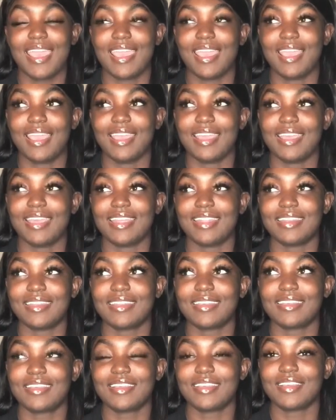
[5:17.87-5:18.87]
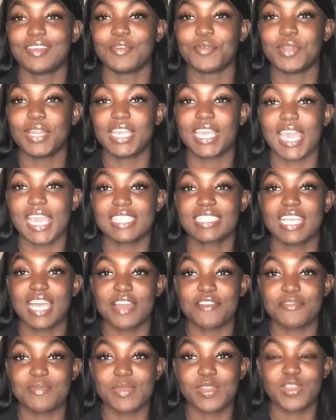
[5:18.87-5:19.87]
And when it came
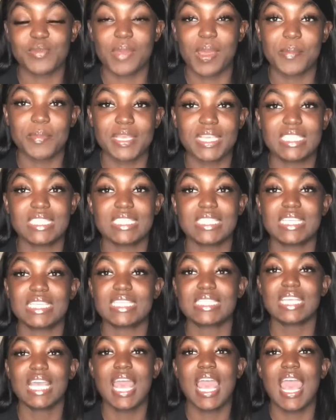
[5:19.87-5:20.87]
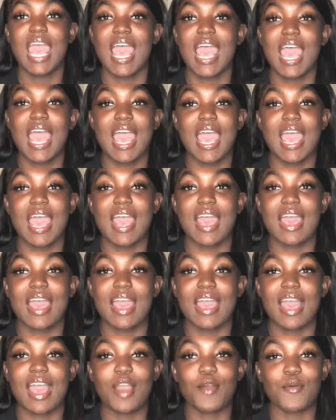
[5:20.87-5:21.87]
time for me to do my business,
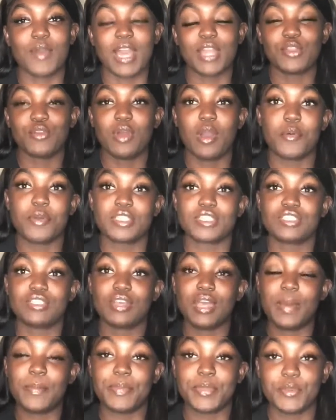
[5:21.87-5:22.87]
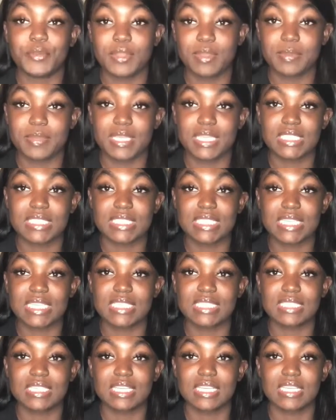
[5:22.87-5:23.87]
I, I knew I wanted to do a beauty
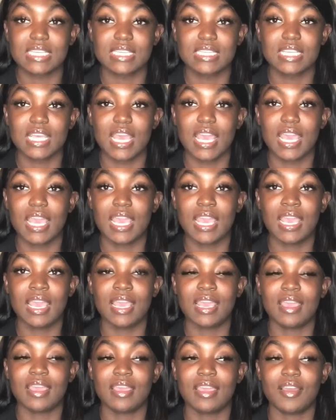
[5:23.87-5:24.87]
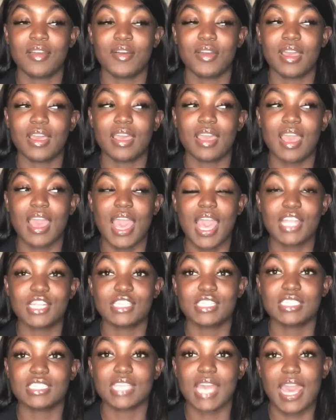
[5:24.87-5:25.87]
business. And I
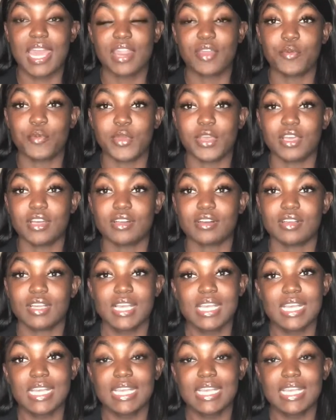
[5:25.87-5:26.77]
just decided, well,